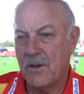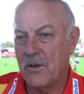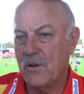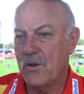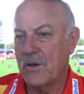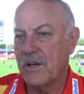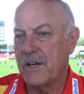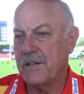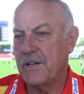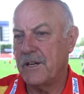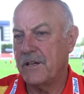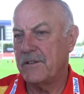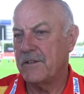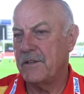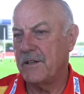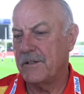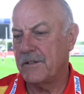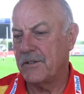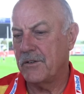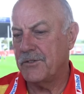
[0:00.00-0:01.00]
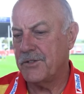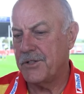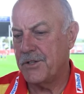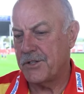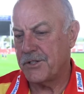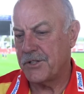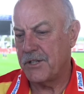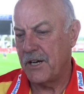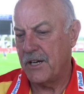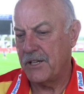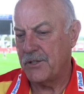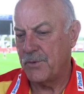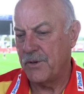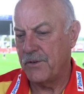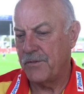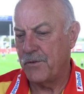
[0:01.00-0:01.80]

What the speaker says: Look, it got to the stage where